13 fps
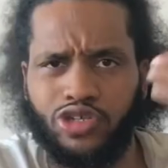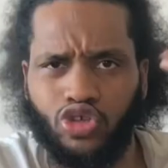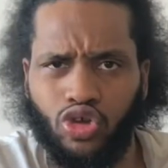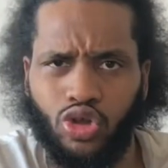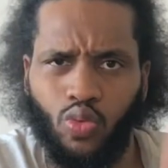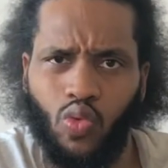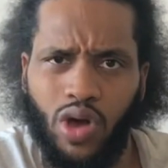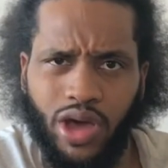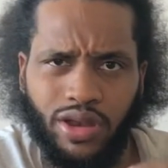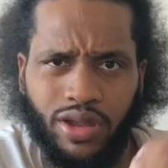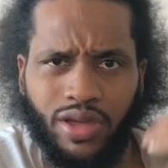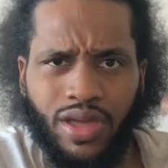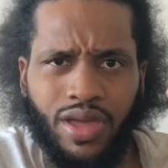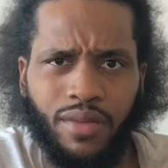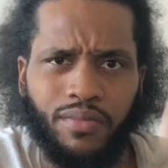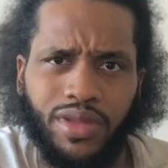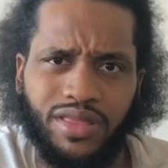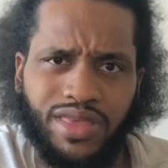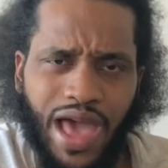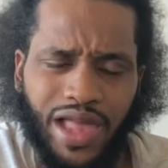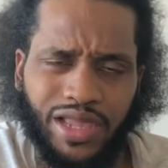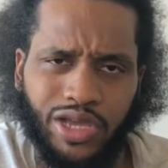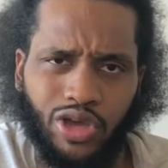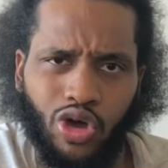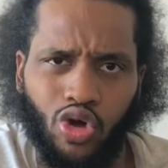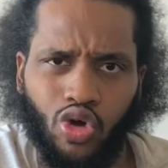Jordan 1
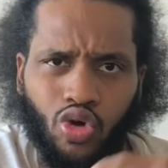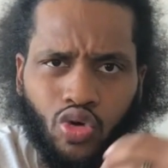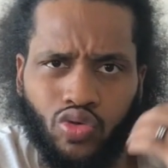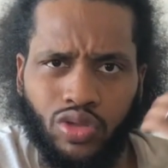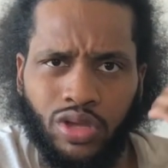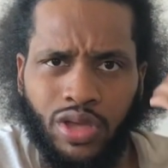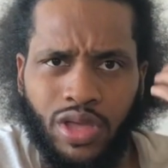Metallic Gold.